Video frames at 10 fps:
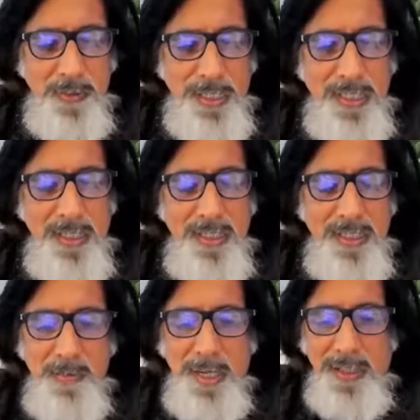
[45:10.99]
20
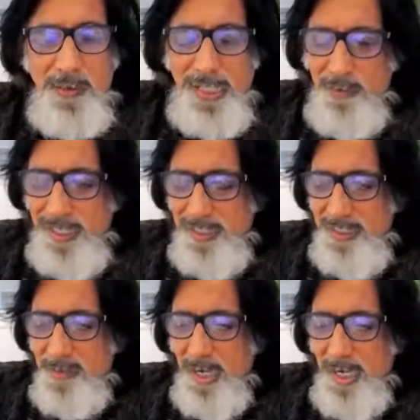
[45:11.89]
years back, 25
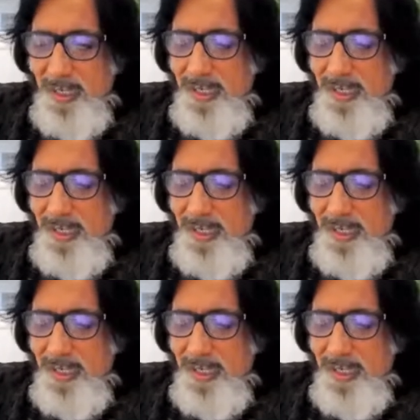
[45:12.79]
years back,